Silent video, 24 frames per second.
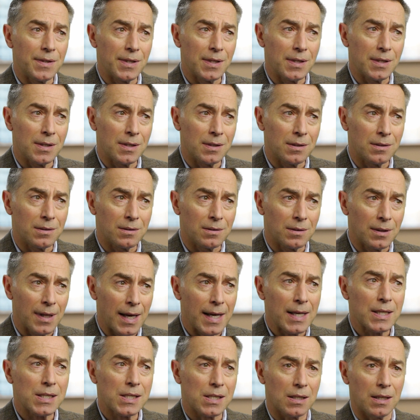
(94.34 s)
The
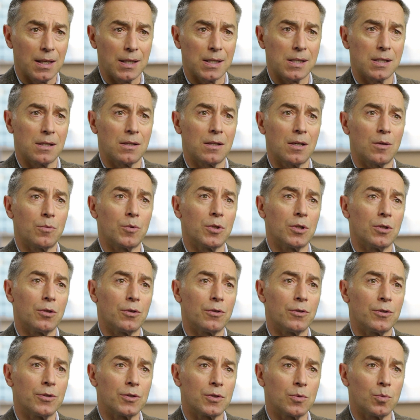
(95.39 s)
last lesson that we
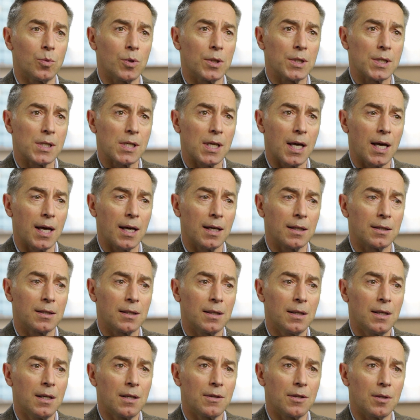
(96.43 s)
learned was that
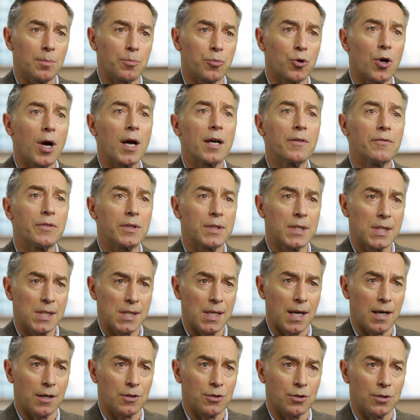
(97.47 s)
the private
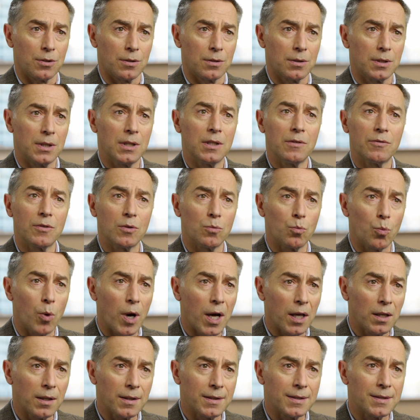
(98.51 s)
sector, even
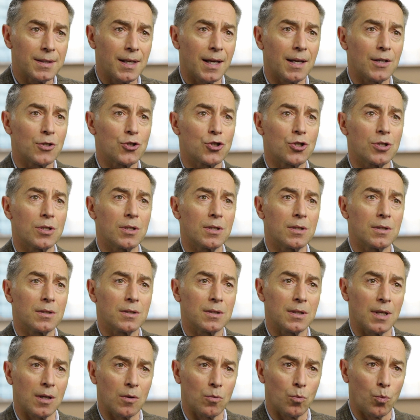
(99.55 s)

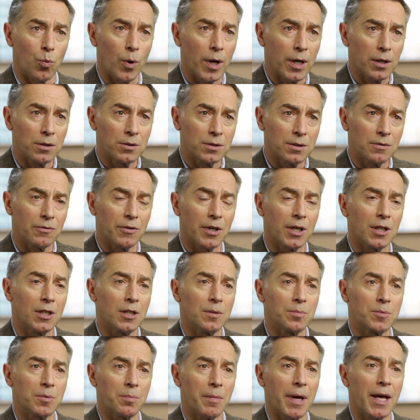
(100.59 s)
well-intentioned and
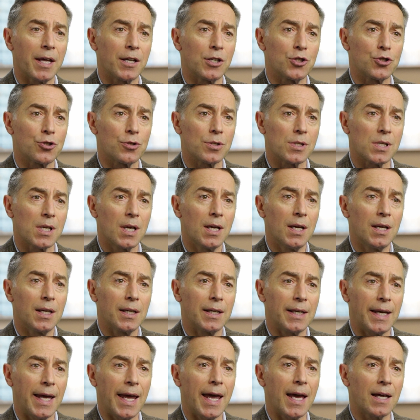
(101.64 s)
well-developed managers,
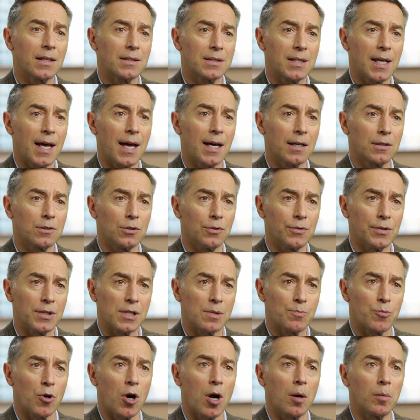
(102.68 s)
can't tackle
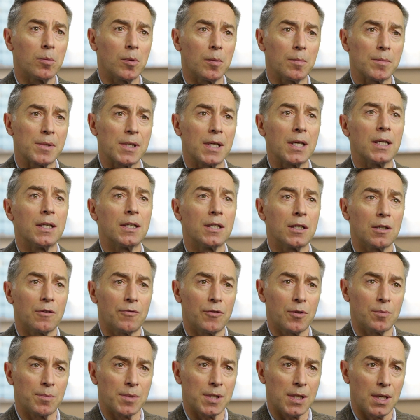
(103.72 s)
these problems in and
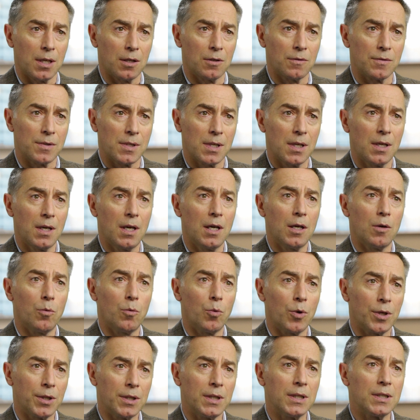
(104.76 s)
of themselves.
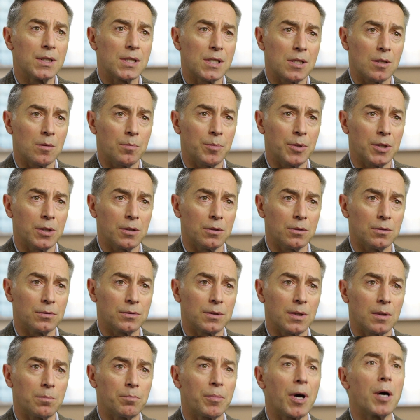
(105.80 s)
One needs to
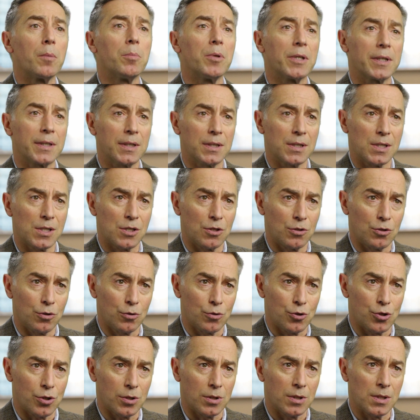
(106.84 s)
build public
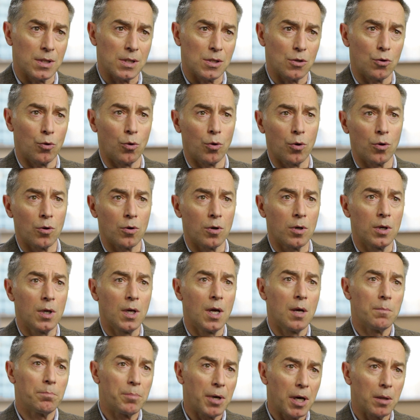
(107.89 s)
institutions or
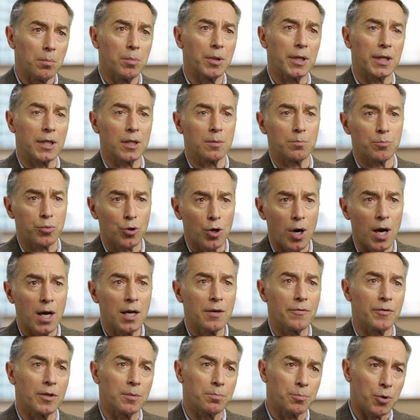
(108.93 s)
public and
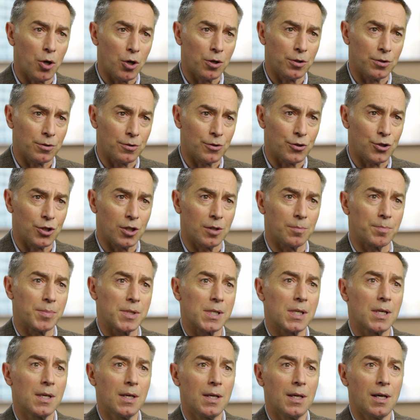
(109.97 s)
private
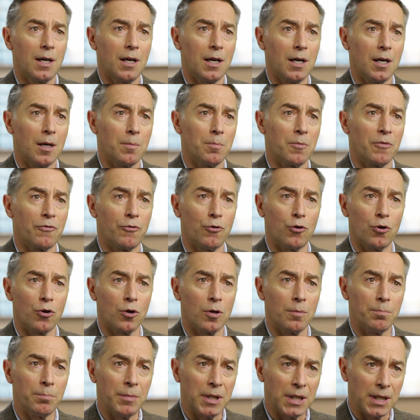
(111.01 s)
partnerships um,
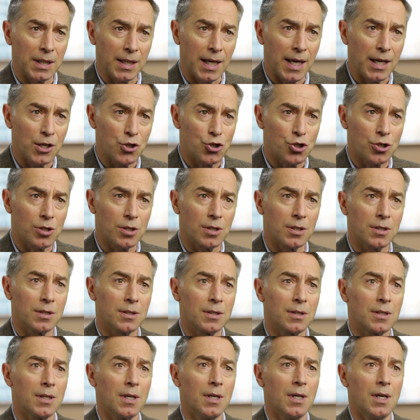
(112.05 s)
for
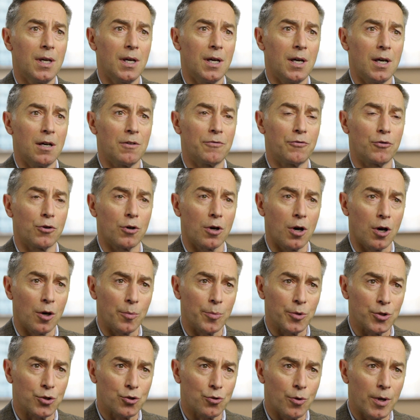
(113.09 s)
mediation, uh, for
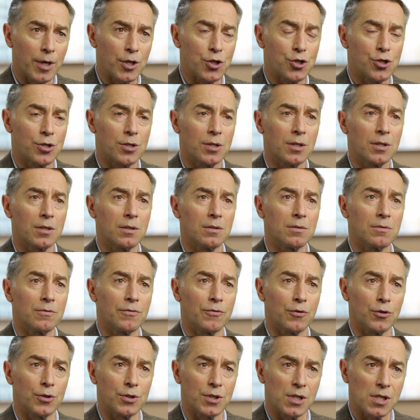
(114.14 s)
arbitration,
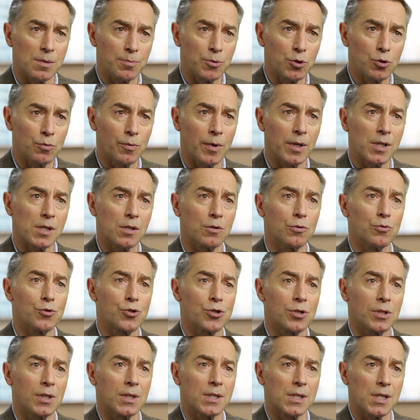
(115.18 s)
for dispute
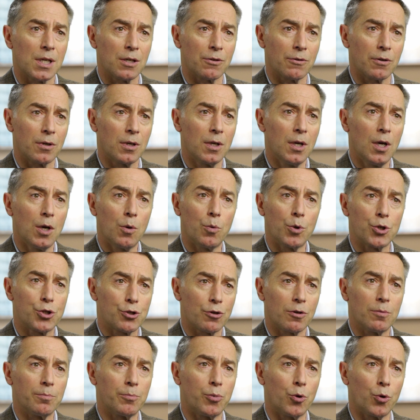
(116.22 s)
resolution, etc., which
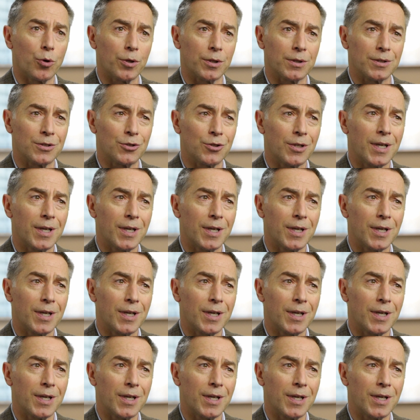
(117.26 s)
are important.